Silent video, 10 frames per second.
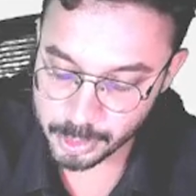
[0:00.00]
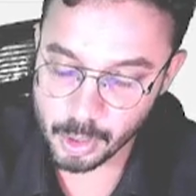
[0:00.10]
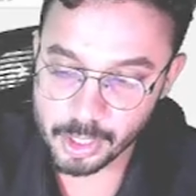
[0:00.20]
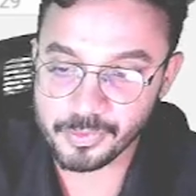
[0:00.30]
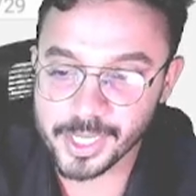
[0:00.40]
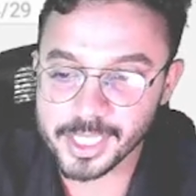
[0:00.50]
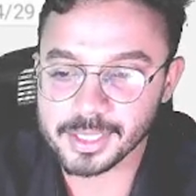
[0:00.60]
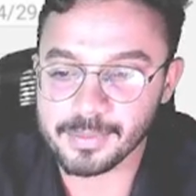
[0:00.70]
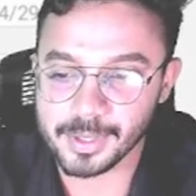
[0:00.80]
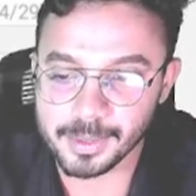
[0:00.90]
not feeding
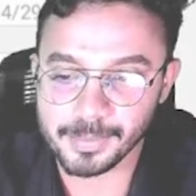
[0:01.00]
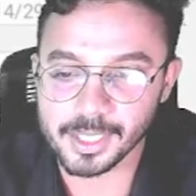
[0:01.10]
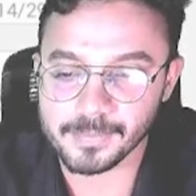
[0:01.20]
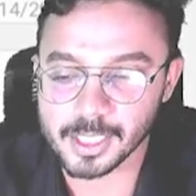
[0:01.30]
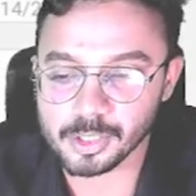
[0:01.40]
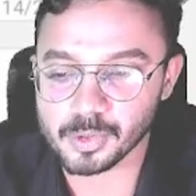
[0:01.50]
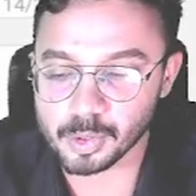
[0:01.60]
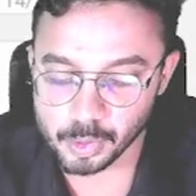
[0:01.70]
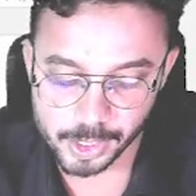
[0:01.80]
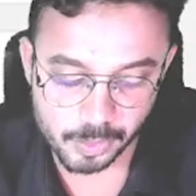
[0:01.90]
the baby, then you are
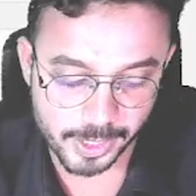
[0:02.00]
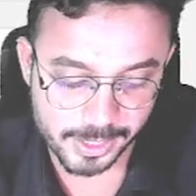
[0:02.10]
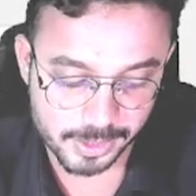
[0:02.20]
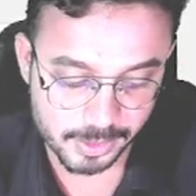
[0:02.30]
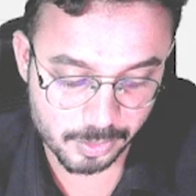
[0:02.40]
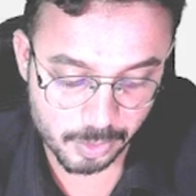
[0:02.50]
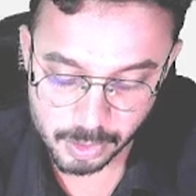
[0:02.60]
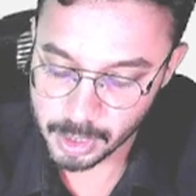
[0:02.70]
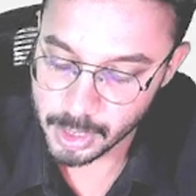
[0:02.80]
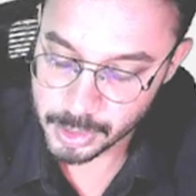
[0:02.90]
going to get this, no?
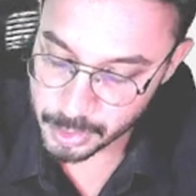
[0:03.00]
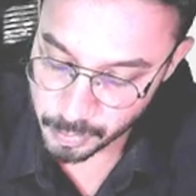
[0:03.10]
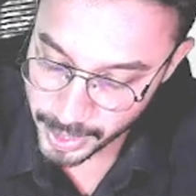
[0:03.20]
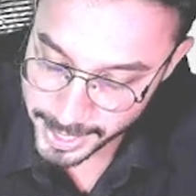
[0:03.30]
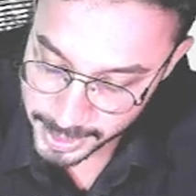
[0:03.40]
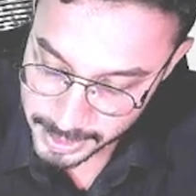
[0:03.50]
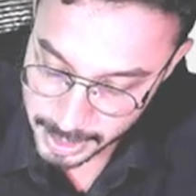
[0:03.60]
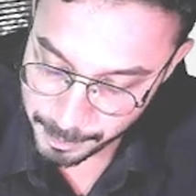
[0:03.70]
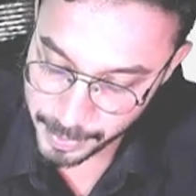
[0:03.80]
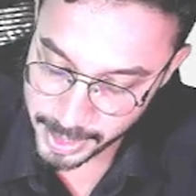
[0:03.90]
So why it is
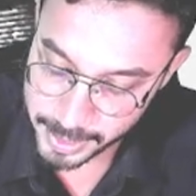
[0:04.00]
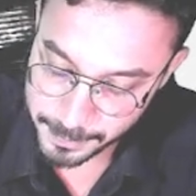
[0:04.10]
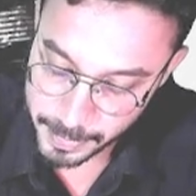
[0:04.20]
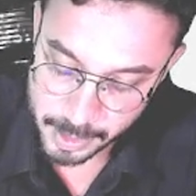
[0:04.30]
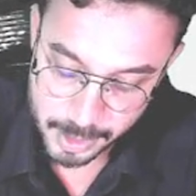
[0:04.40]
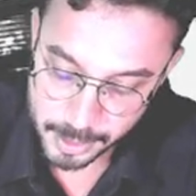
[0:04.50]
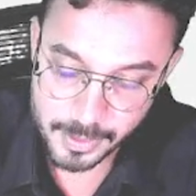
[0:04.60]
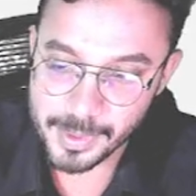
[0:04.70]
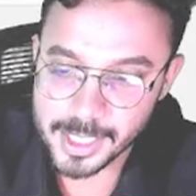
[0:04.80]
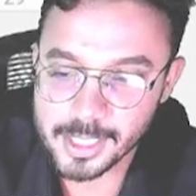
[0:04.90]
occurring? If
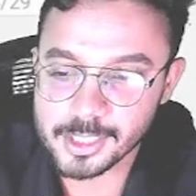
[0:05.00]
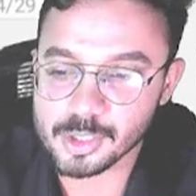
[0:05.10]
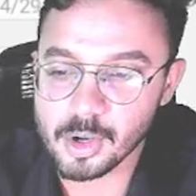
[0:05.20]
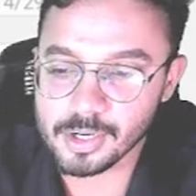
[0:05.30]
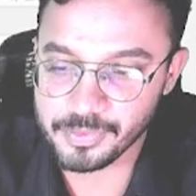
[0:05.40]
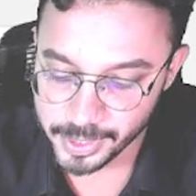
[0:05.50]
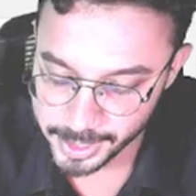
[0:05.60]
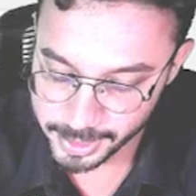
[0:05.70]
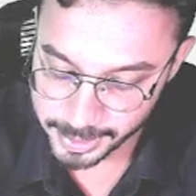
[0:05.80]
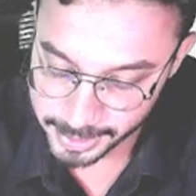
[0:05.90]
the mother is not
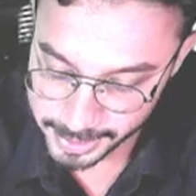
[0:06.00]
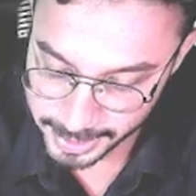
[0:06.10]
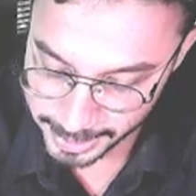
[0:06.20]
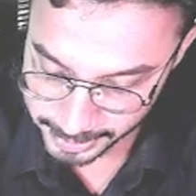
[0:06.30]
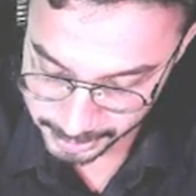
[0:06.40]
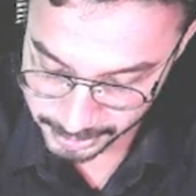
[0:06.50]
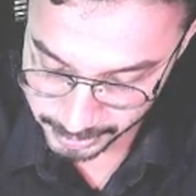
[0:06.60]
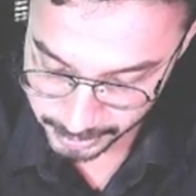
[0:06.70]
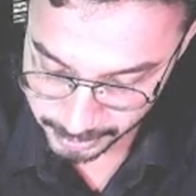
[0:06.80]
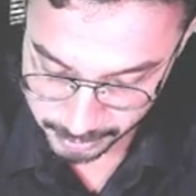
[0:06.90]
feeding,
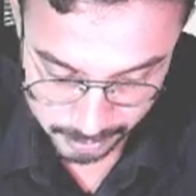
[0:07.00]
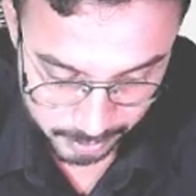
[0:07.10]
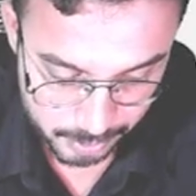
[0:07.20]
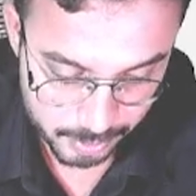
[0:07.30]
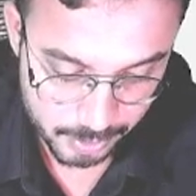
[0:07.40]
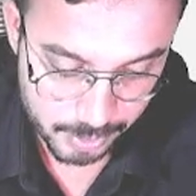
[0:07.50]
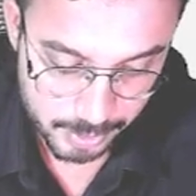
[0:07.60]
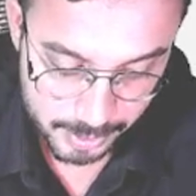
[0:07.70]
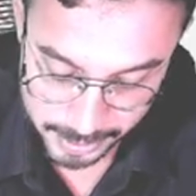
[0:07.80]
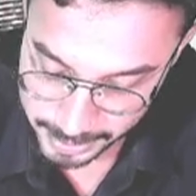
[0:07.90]
dehydration.
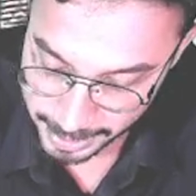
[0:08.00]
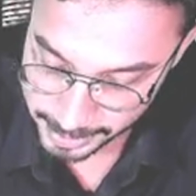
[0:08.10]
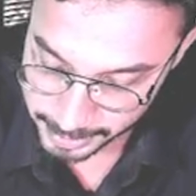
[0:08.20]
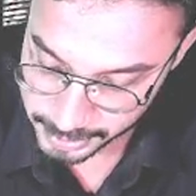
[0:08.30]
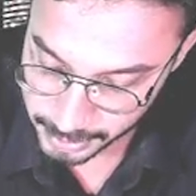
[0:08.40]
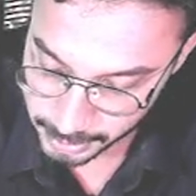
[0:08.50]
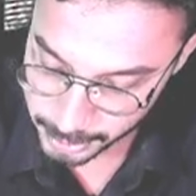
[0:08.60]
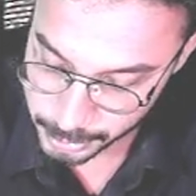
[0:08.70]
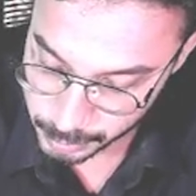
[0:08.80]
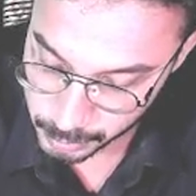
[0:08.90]
Dehydration
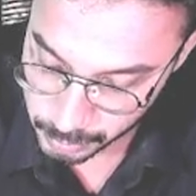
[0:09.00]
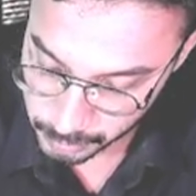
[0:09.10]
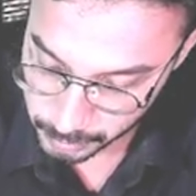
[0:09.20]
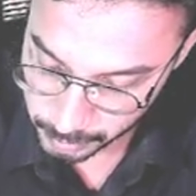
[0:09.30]
leads to